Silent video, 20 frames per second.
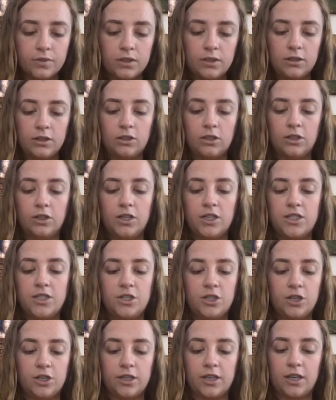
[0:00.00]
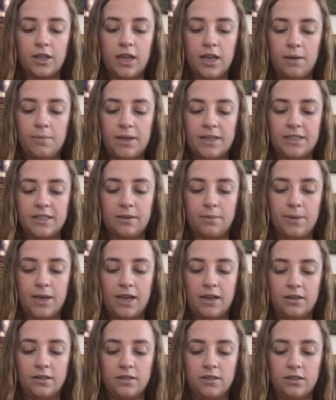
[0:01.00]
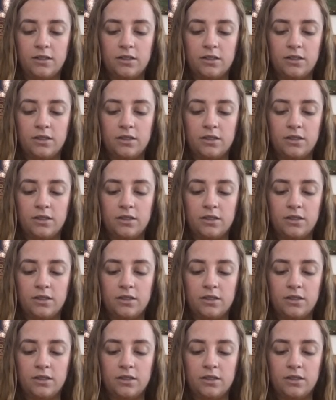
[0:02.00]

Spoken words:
Clarice took Annabeth's command.